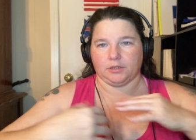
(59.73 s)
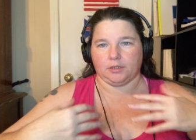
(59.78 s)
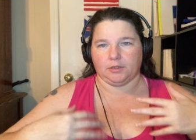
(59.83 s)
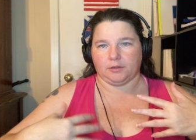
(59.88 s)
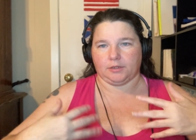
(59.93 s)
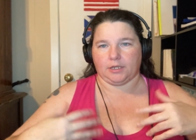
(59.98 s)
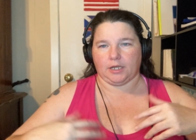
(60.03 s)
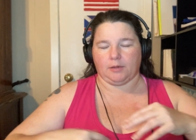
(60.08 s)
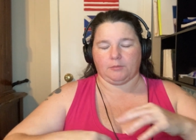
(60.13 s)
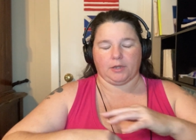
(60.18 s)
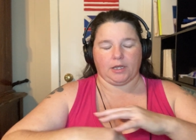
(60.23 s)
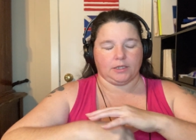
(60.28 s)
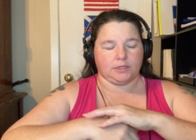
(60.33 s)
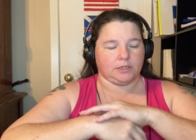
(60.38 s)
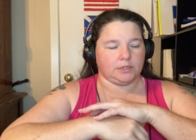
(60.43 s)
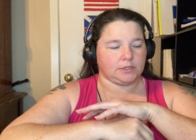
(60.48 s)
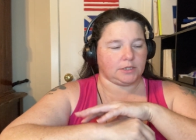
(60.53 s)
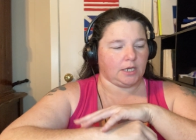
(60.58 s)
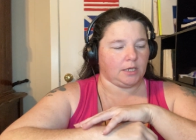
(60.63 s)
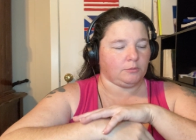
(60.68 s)
the camera
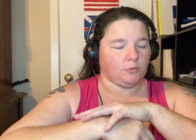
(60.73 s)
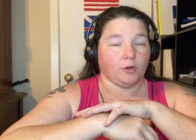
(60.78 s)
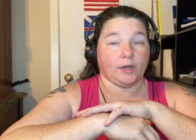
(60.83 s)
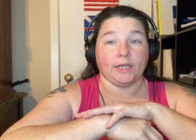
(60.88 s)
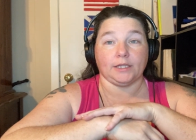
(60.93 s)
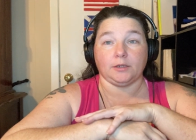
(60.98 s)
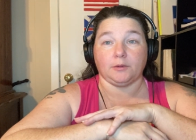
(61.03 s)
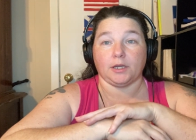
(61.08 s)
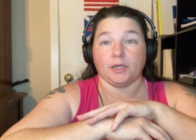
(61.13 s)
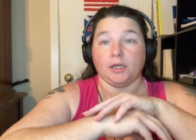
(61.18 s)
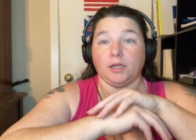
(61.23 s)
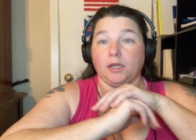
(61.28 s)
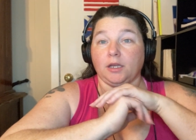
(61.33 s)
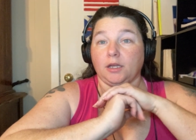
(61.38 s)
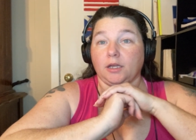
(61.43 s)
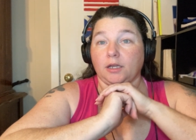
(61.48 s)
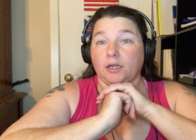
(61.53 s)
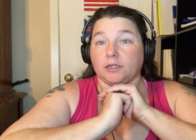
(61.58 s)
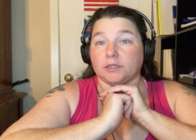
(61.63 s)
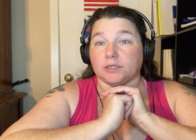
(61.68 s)
tends to add more. Anyway,
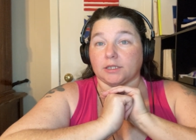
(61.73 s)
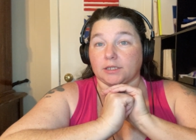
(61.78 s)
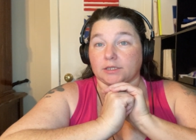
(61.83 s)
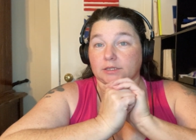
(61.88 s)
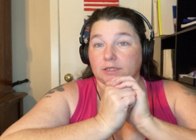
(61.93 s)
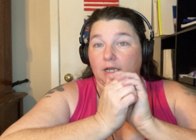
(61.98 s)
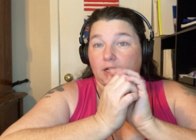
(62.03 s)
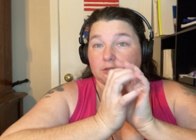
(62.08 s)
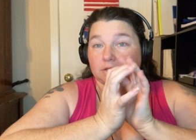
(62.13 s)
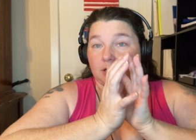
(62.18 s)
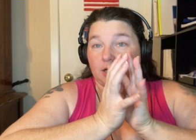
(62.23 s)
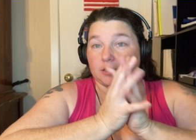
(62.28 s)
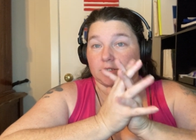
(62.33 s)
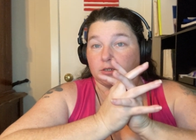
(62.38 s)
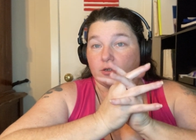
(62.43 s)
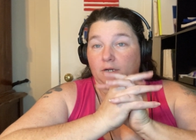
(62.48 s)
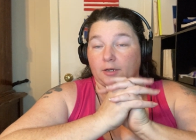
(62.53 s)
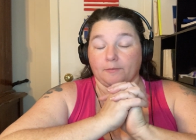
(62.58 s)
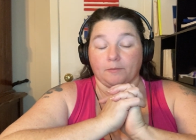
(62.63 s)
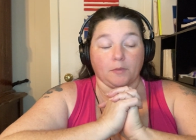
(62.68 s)
let's get sidetracked.
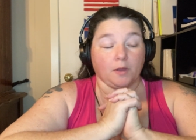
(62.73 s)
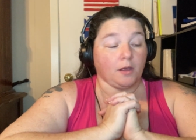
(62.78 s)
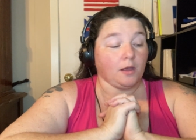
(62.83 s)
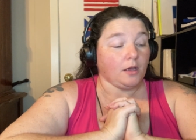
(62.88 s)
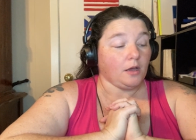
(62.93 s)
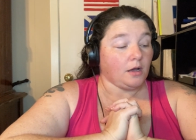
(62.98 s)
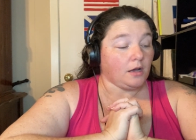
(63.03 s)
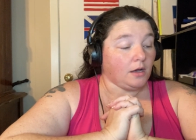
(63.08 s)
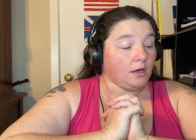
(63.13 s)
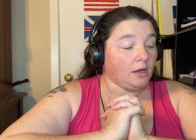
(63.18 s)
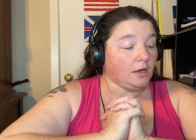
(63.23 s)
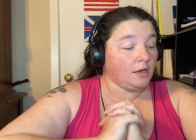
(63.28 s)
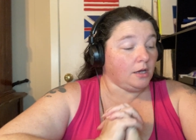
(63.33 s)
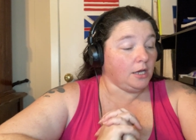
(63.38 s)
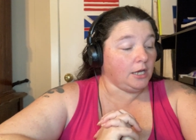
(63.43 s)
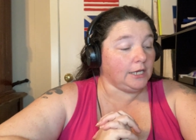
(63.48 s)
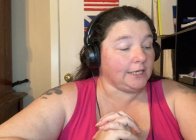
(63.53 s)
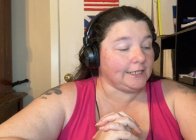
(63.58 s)
Sorry. Uh,